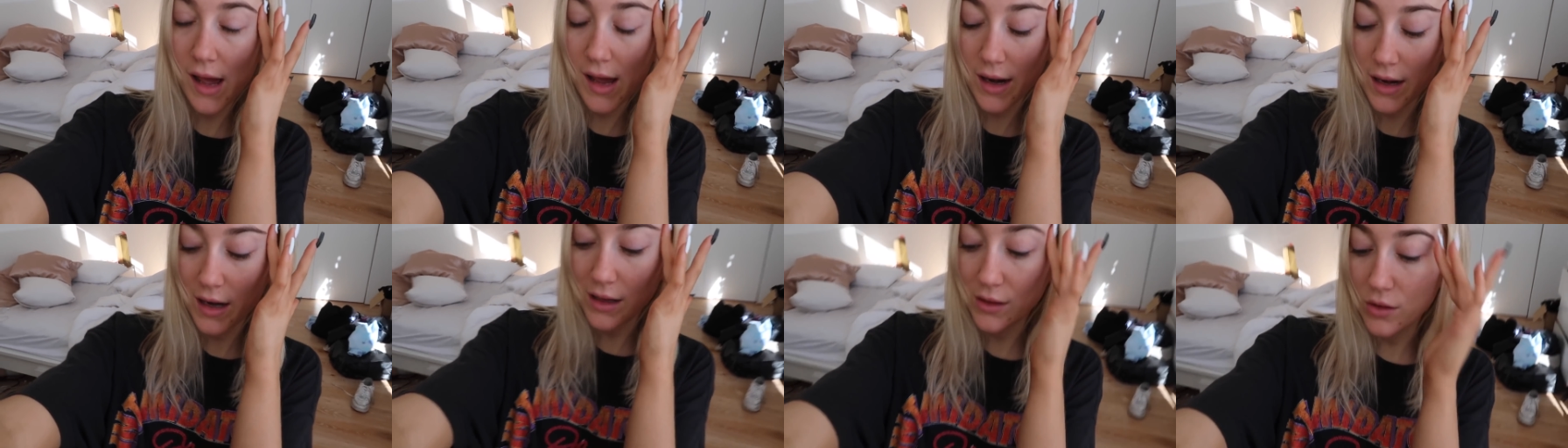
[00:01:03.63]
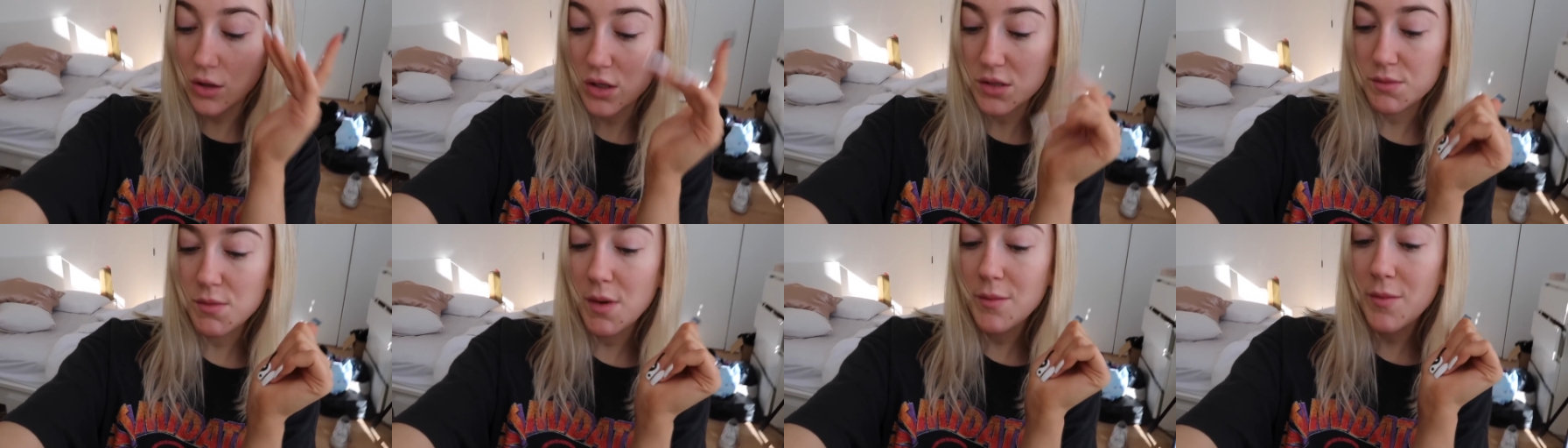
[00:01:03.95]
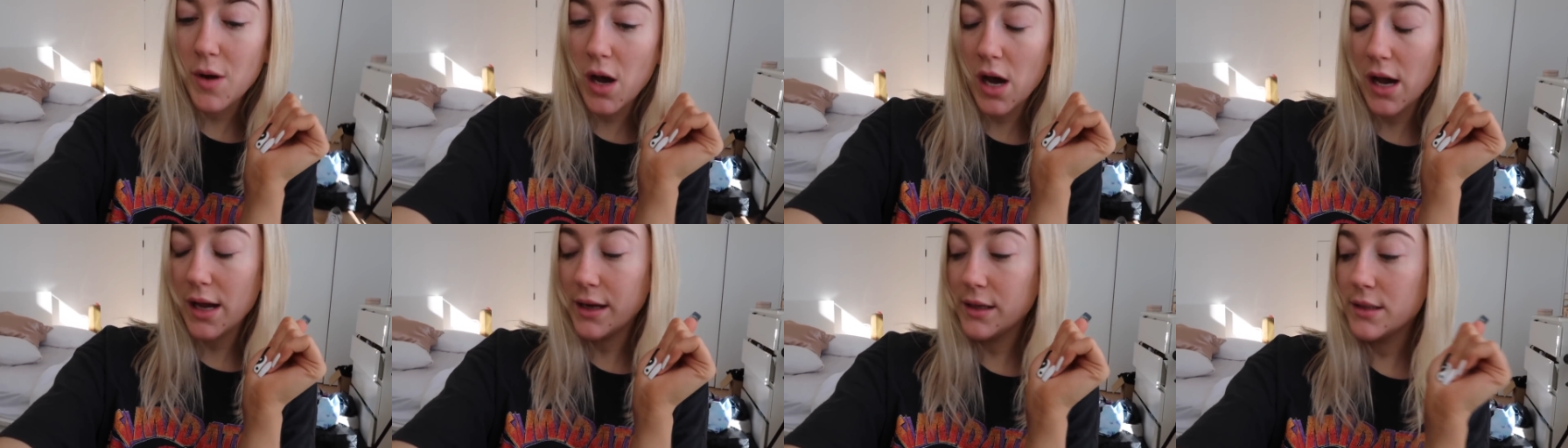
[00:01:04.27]
and I lost my
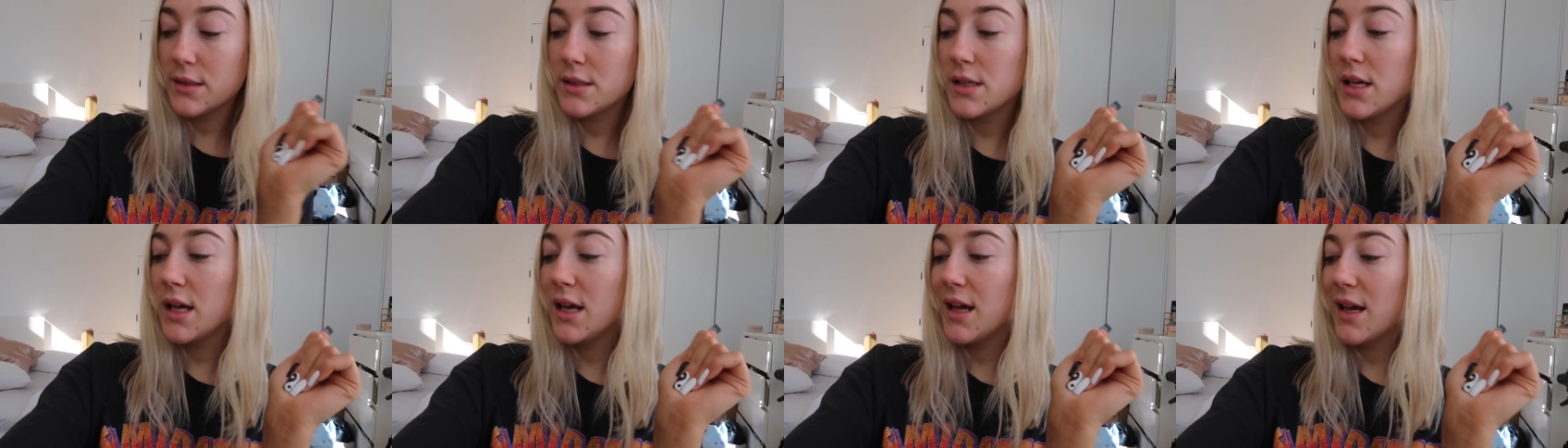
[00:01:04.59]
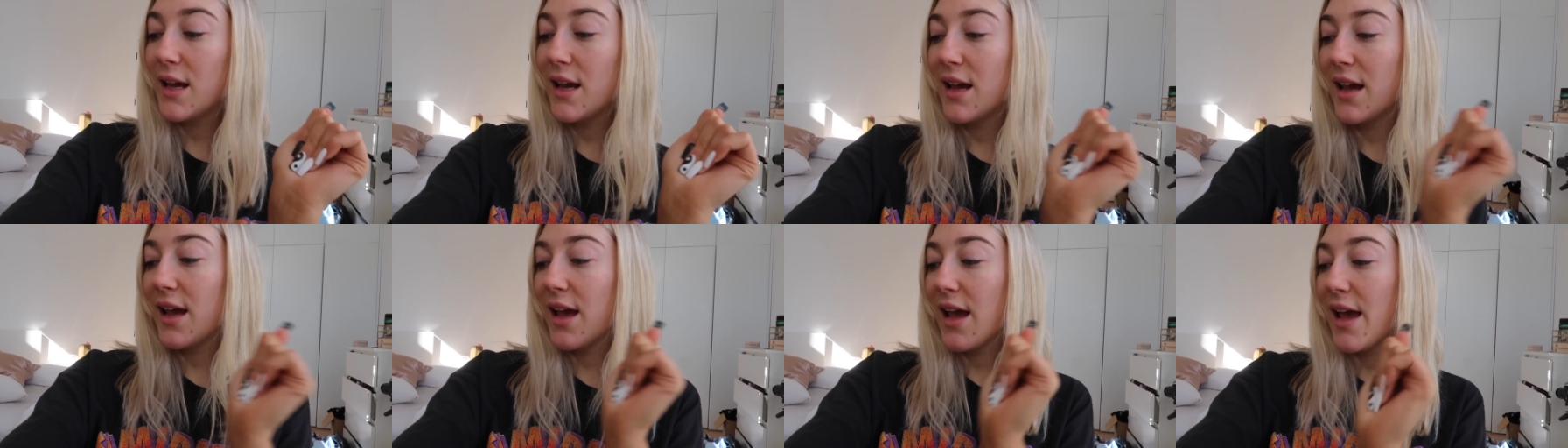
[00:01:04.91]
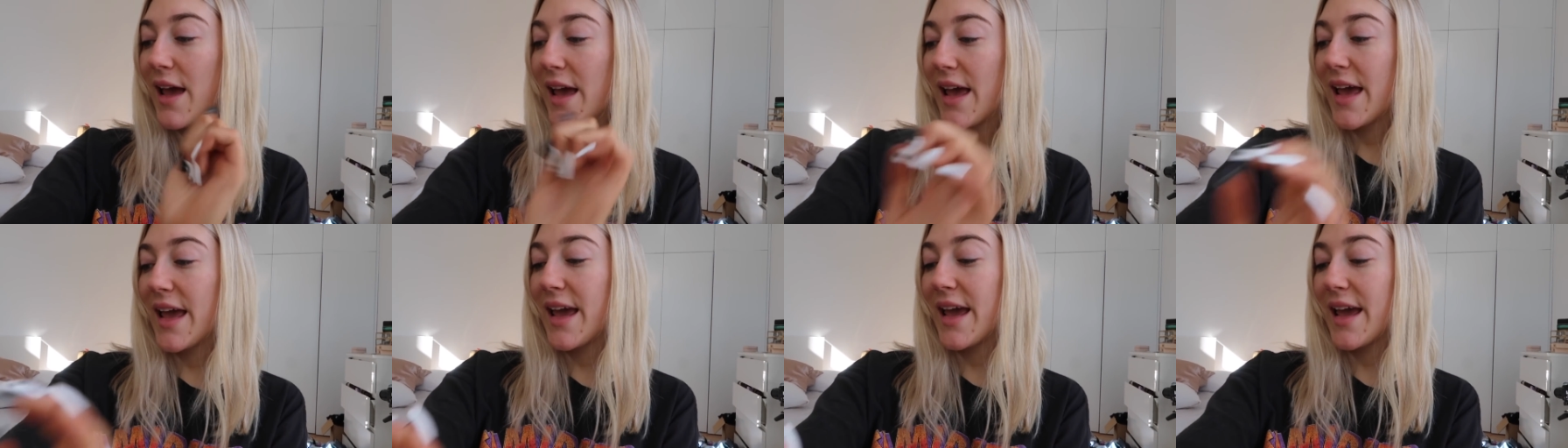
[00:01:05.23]
mind
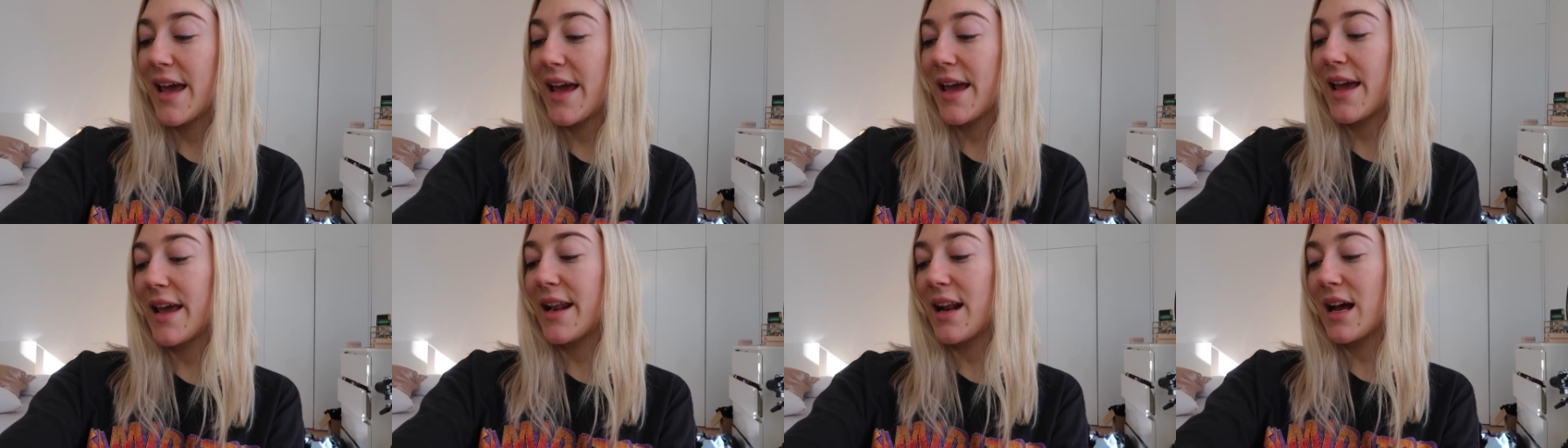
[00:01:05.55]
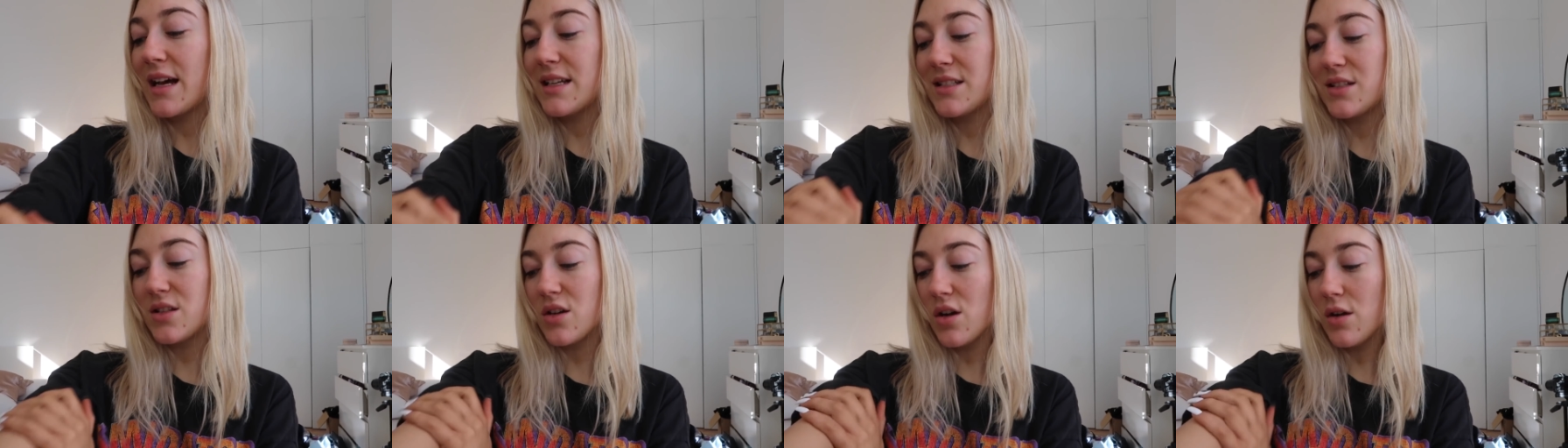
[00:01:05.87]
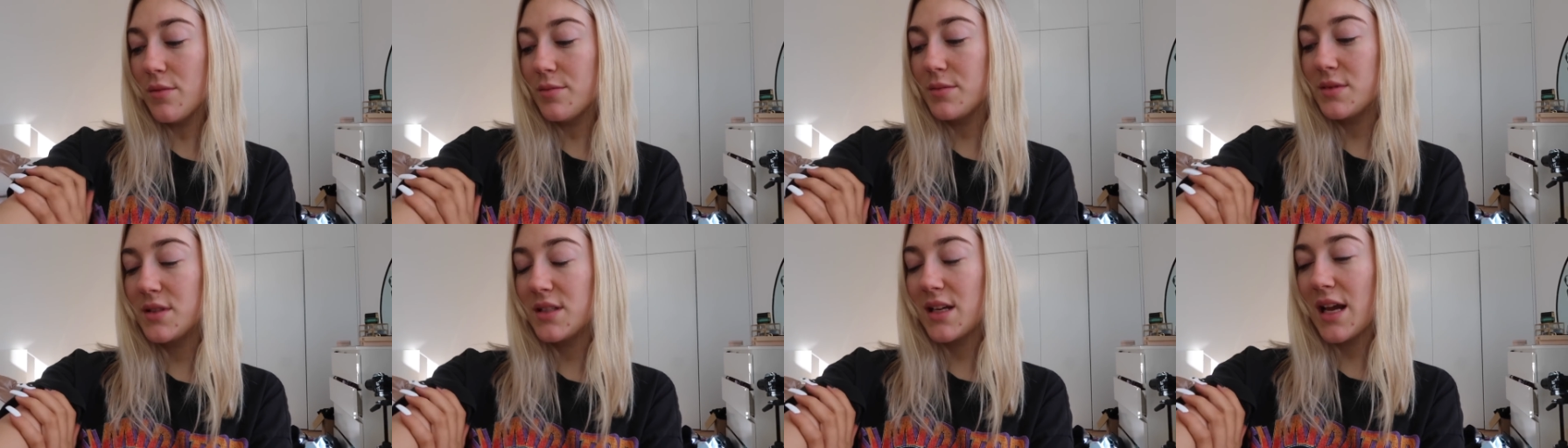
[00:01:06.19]
and I
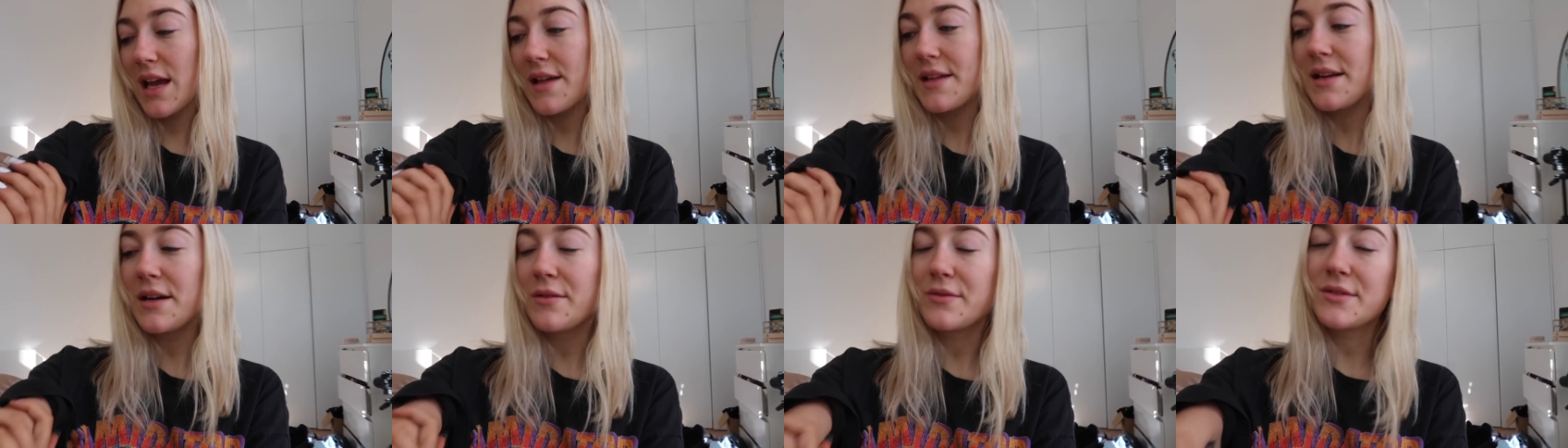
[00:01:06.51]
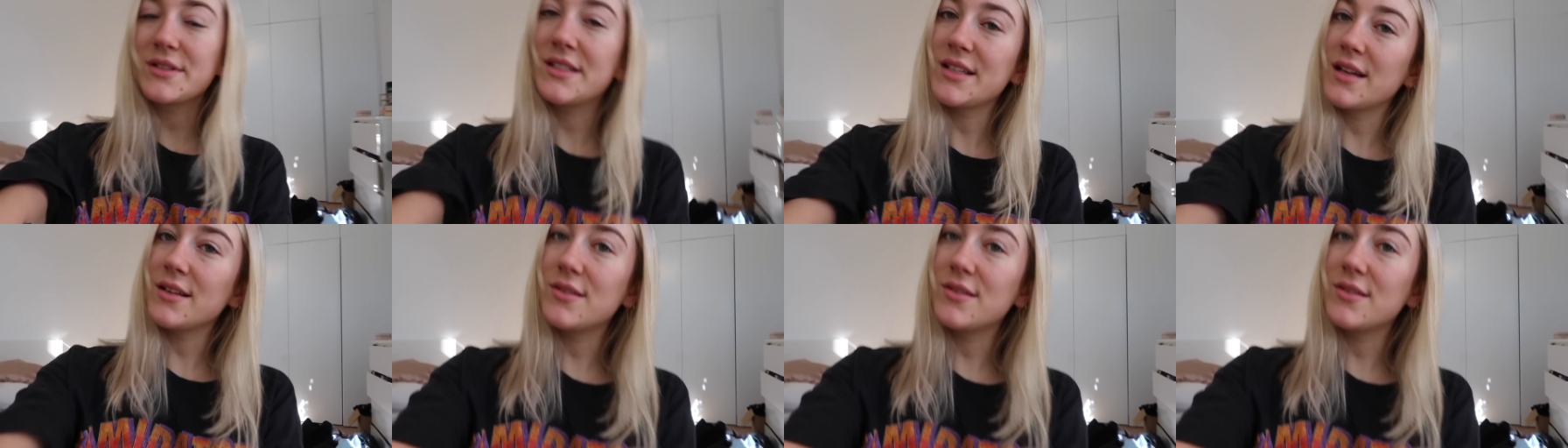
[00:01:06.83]
stopped, and I wanna